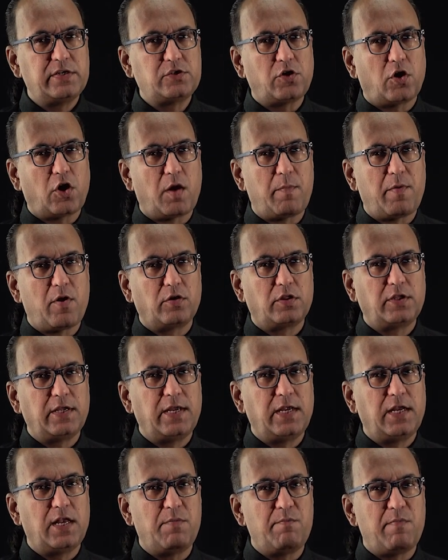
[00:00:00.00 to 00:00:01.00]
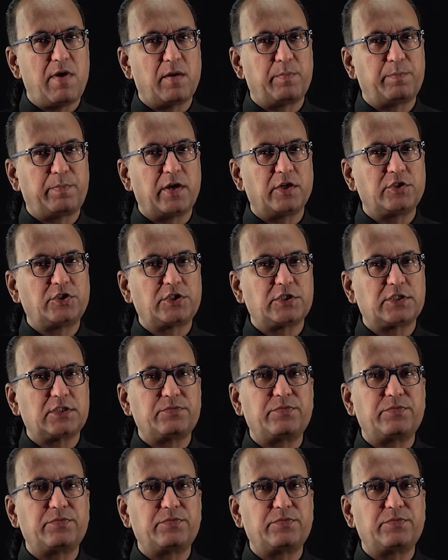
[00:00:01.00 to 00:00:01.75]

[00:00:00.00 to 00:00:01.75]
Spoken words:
talk about the lumbar puncture,